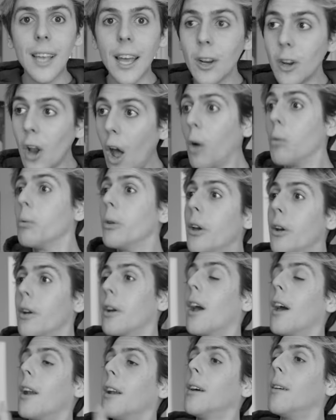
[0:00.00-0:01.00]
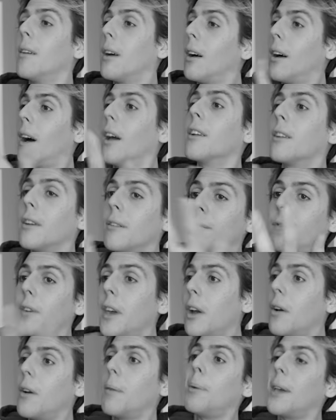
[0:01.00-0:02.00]
like, no, you're gonna
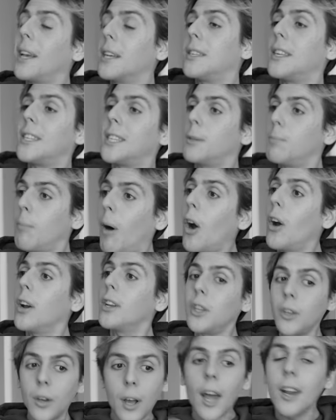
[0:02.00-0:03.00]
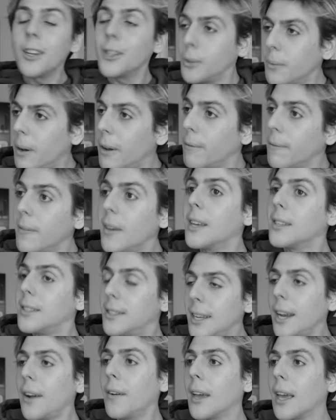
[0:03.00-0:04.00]
unconfigure it because it's smart, you gotta do it via
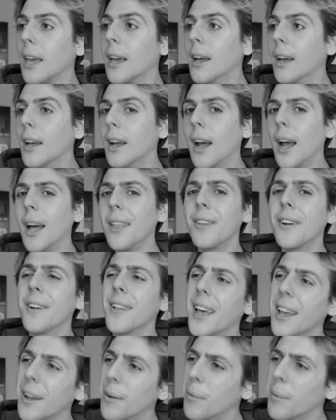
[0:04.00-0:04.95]
Siri. And they're like,